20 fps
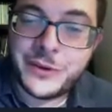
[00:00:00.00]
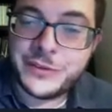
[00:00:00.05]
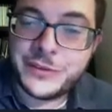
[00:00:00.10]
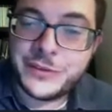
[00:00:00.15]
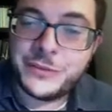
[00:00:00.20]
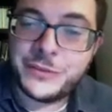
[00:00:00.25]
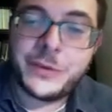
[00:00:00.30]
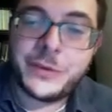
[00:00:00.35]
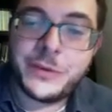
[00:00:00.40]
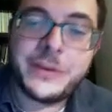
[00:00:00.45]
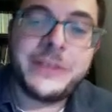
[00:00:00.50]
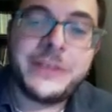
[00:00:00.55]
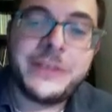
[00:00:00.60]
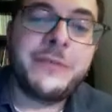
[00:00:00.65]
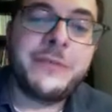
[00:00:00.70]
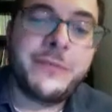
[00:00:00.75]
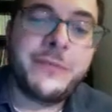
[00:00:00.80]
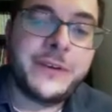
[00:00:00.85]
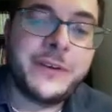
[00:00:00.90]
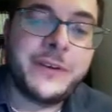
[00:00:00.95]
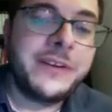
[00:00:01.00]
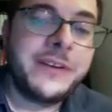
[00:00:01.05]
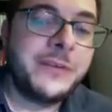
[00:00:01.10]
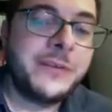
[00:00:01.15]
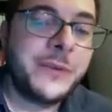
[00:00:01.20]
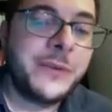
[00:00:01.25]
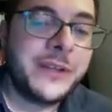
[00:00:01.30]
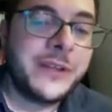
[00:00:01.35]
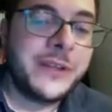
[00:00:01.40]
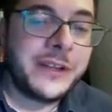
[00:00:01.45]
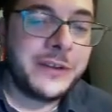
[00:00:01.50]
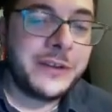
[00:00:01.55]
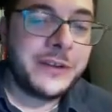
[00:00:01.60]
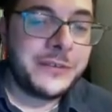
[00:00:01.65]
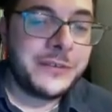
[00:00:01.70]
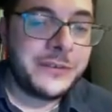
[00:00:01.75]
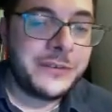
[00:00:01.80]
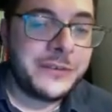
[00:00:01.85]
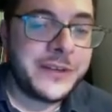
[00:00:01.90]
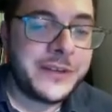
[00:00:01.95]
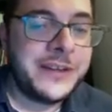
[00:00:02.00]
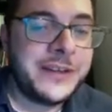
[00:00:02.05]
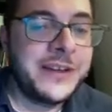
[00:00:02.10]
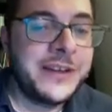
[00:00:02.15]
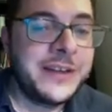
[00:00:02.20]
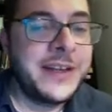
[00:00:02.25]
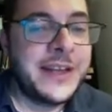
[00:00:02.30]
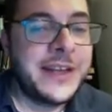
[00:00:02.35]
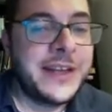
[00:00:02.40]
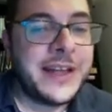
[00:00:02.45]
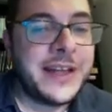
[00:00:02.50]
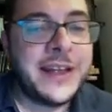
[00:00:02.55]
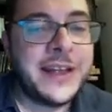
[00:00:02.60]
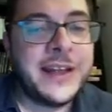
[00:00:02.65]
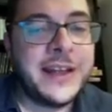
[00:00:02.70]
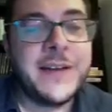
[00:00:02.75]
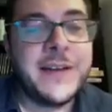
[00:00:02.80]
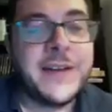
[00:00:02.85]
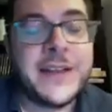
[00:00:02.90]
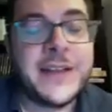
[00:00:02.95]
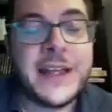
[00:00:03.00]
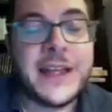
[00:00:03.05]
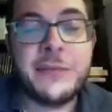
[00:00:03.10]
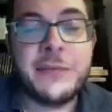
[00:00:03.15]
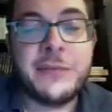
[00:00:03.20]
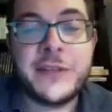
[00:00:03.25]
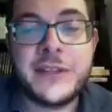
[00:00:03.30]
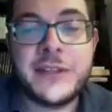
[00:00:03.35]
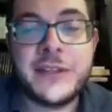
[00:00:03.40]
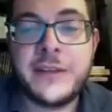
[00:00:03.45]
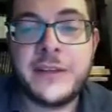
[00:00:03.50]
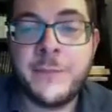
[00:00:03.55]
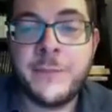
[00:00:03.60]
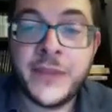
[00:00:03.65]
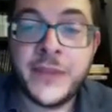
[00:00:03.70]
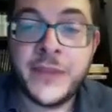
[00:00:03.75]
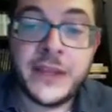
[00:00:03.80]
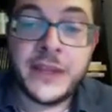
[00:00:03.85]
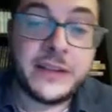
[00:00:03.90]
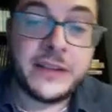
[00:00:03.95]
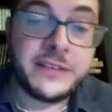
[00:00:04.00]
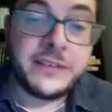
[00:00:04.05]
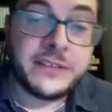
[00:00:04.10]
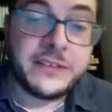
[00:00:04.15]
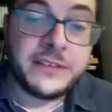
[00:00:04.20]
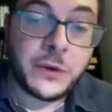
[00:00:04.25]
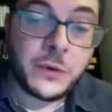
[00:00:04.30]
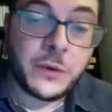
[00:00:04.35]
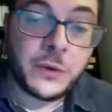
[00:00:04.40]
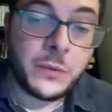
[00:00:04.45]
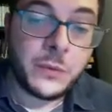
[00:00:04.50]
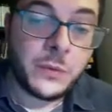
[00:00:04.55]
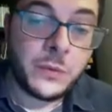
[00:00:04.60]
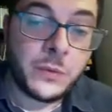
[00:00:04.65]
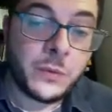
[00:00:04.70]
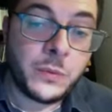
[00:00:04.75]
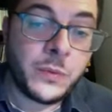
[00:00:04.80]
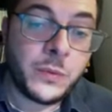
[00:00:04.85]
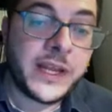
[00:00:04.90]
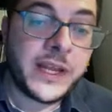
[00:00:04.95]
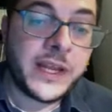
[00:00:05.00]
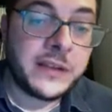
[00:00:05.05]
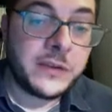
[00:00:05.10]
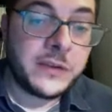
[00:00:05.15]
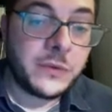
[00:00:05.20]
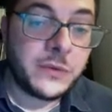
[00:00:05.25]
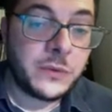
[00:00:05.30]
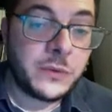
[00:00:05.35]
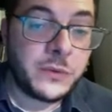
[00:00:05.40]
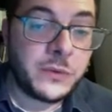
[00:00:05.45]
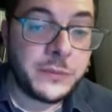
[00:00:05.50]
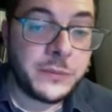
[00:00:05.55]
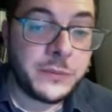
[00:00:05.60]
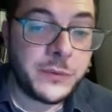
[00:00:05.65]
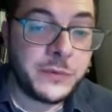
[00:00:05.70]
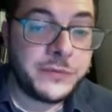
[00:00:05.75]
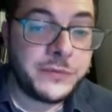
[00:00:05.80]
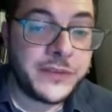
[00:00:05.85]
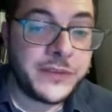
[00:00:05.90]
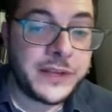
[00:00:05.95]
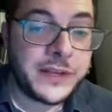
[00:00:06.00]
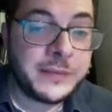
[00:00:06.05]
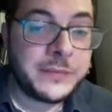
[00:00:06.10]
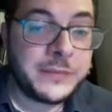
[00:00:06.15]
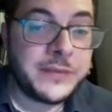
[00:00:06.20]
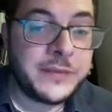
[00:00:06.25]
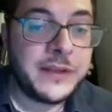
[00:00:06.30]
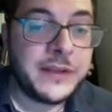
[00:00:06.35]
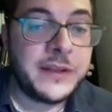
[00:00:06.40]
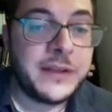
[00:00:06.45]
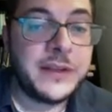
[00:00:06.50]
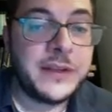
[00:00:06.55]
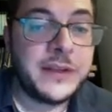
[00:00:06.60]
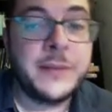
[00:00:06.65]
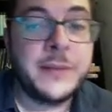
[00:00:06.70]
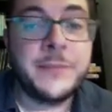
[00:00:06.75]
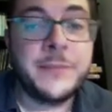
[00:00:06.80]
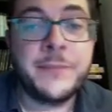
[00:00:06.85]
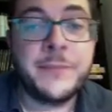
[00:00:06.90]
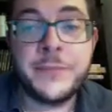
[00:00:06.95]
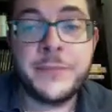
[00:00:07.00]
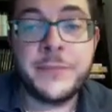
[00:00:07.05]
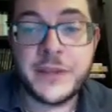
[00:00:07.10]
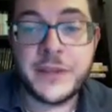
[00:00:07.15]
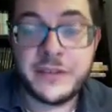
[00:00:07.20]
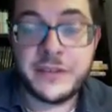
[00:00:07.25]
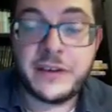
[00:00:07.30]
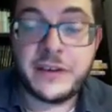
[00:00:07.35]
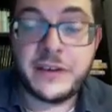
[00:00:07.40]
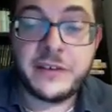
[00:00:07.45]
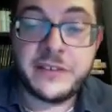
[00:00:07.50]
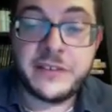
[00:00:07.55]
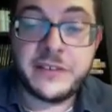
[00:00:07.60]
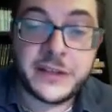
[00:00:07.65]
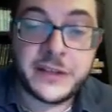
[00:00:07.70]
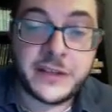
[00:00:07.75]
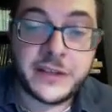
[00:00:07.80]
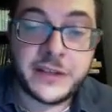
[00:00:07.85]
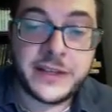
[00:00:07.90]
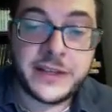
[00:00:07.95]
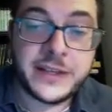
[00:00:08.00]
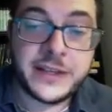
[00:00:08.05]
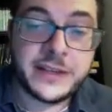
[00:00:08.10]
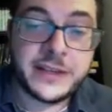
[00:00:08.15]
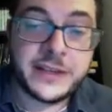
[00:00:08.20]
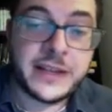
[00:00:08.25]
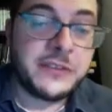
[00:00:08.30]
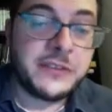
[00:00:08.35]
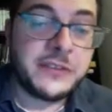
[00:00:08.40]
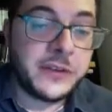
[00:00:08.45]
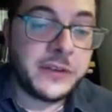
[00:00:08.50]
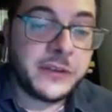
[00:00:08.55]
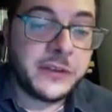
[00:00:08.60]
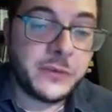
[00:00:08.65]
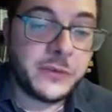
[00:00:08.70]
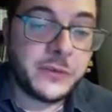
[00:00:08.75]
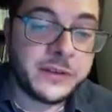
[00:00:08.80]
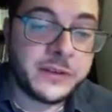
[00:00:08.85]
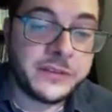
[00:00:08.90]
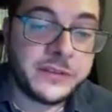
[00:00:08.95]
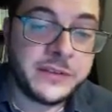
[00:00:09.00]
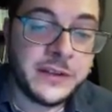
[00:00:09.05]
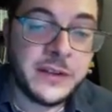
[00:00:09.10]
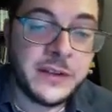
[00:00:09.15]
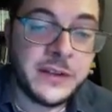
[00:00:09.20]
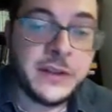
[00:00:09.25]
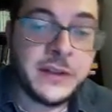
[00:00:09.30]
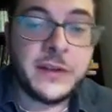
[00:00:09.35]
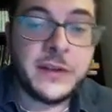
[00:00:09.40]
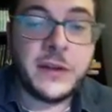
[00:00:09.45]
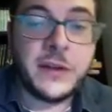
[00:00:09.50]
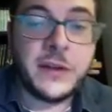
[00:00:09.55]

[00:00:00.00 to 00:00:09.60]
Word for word: were interfering with the uterine uh, cavity and so we had to remove them um, surgically. Actually, it was not